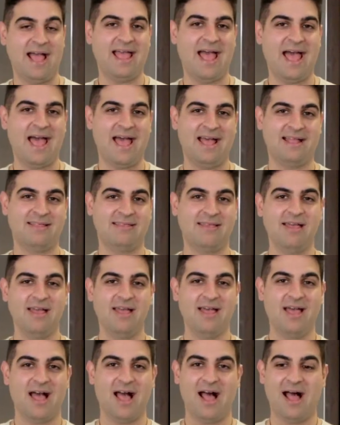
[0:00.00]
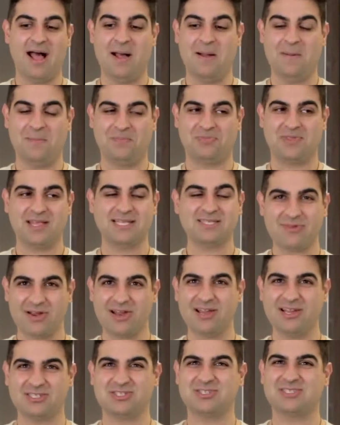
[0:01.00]
I had. It's
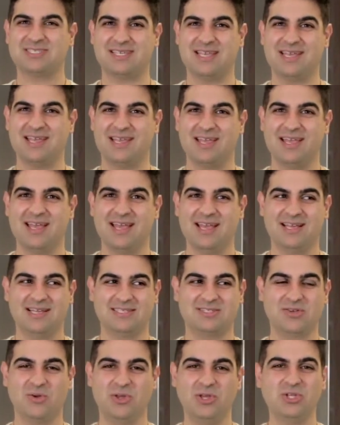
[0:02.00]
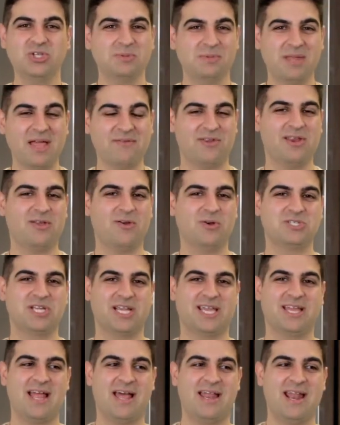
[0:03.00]
very interesting. So you should definitely go
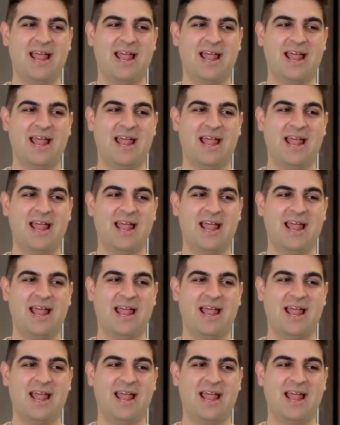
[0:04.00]
check it